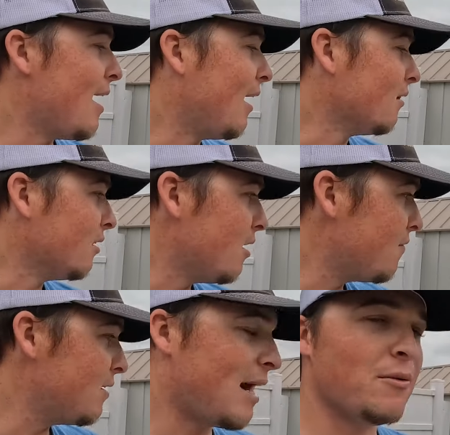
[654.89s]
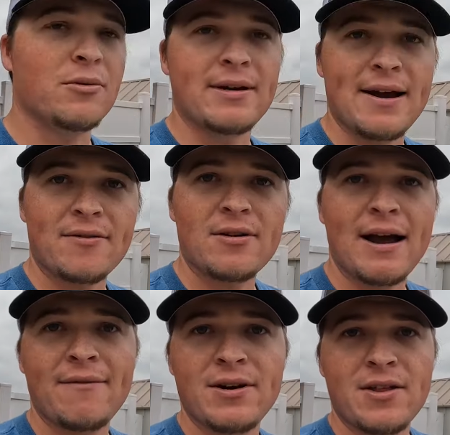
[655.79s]
I love it. I will never
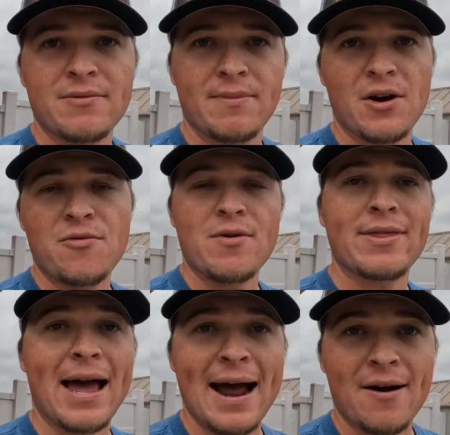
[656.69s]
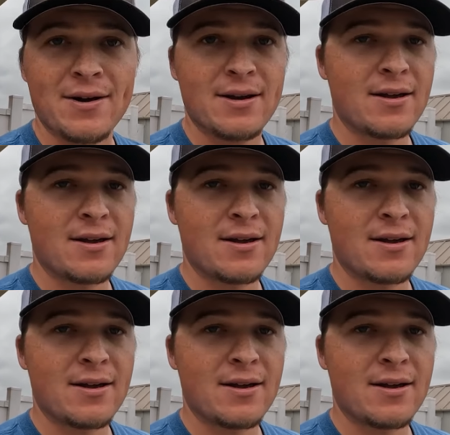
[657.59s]
have another boat without